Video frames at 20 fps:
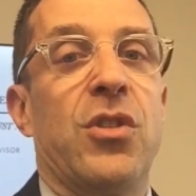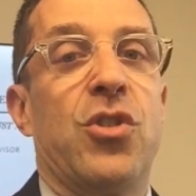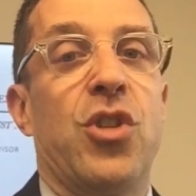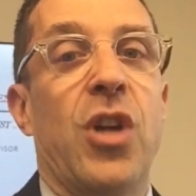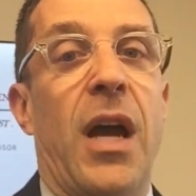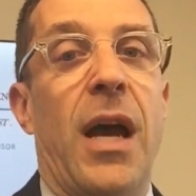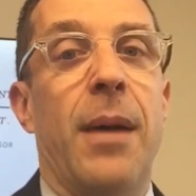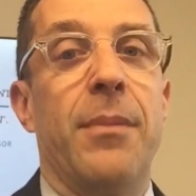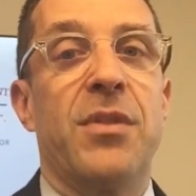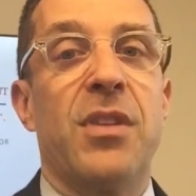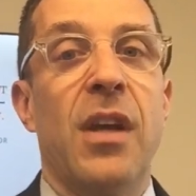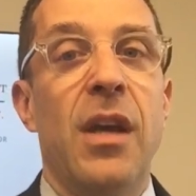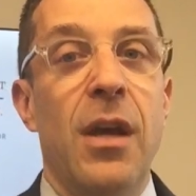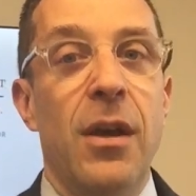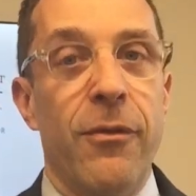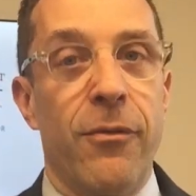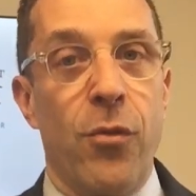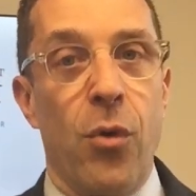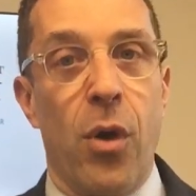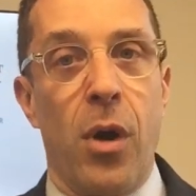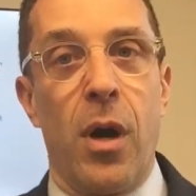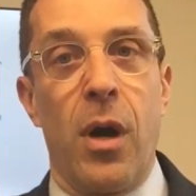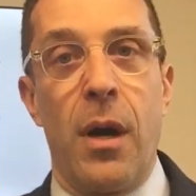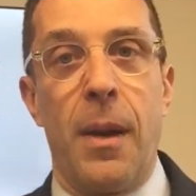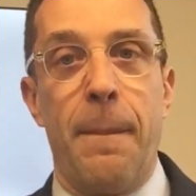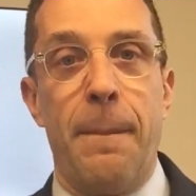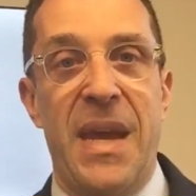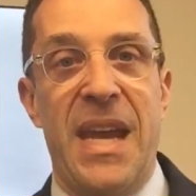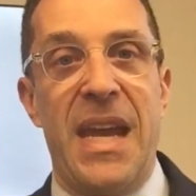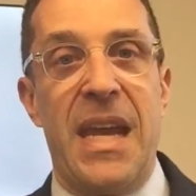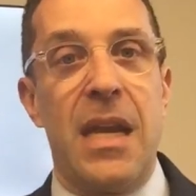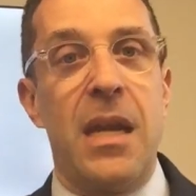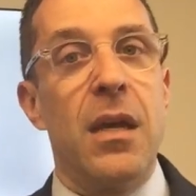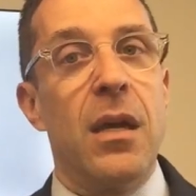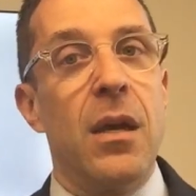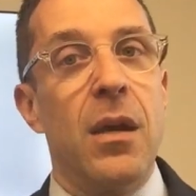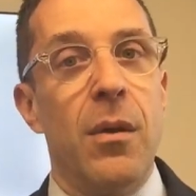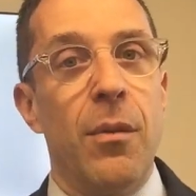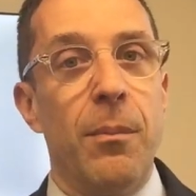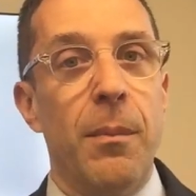jobs for May,
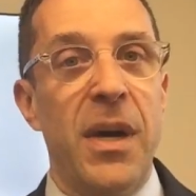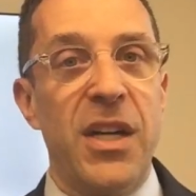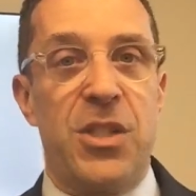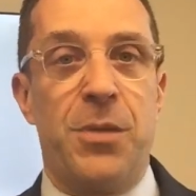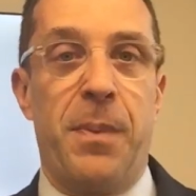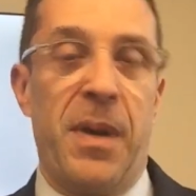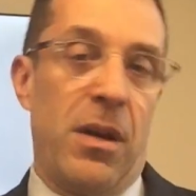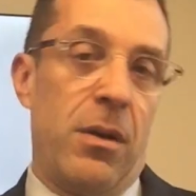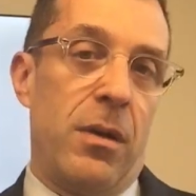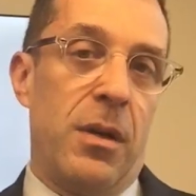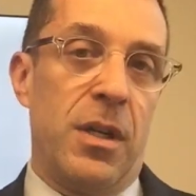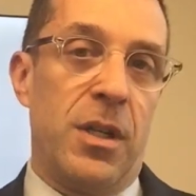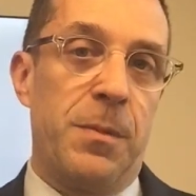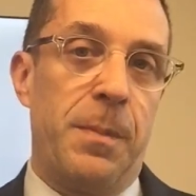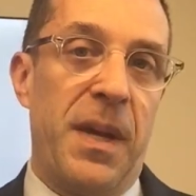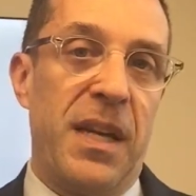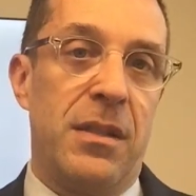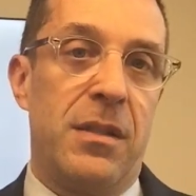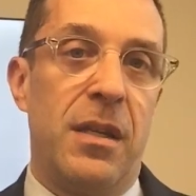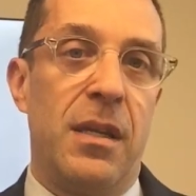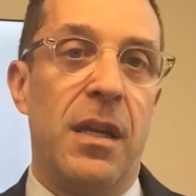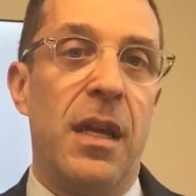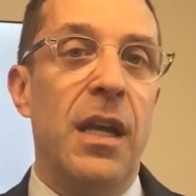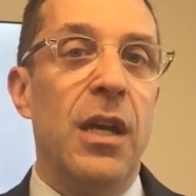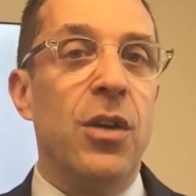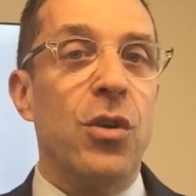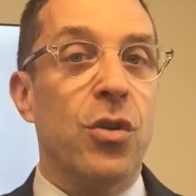much better than expected.